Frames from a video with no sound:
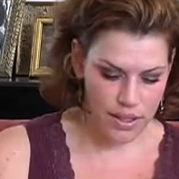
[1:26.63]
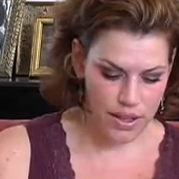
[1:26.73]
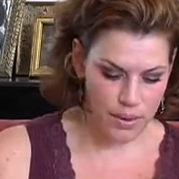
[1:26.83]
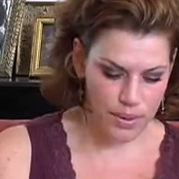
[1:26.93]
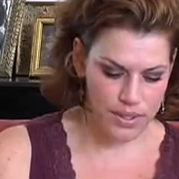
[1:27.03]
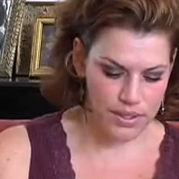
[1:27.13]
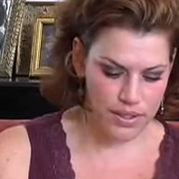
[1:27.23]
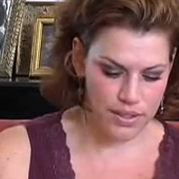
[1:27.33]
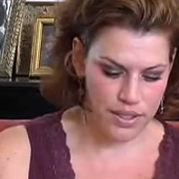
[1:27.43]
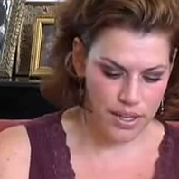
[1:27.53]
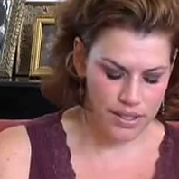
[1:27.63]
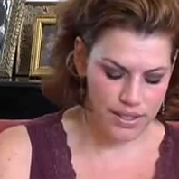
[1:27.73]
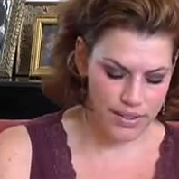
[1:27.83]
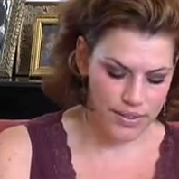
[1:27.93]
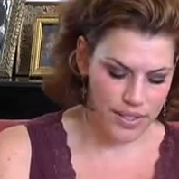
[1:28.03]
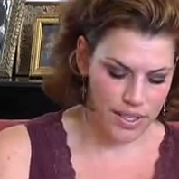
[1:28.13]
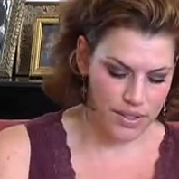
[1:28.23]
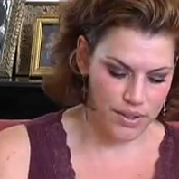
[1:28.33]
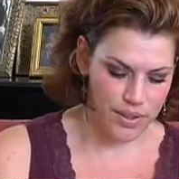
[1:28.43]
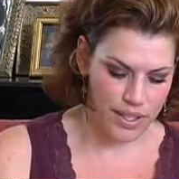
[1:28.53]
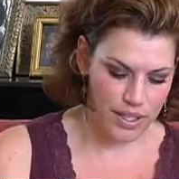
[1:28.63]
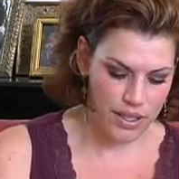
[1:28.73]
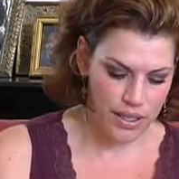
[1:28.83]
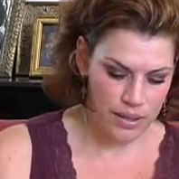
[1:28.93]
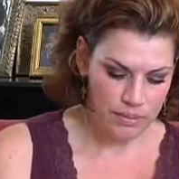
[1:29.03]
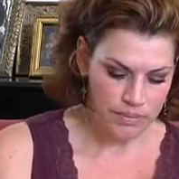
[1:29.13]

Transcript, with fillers: There was tons of sensory